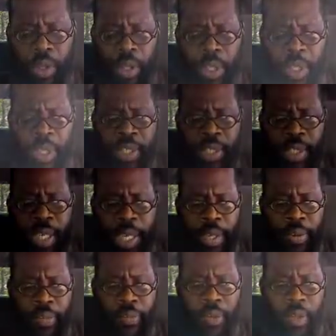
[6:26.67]
and this time
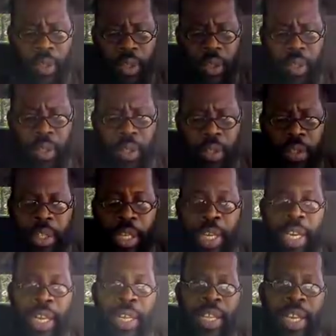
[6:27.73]
they
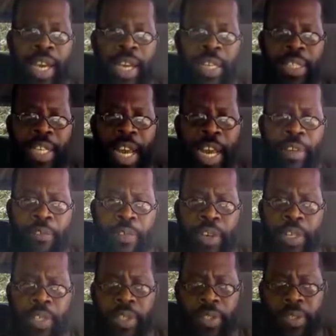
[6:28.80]
gotta they gotta die
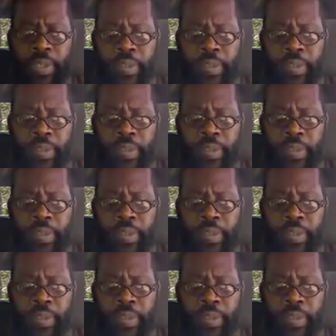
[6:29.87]
first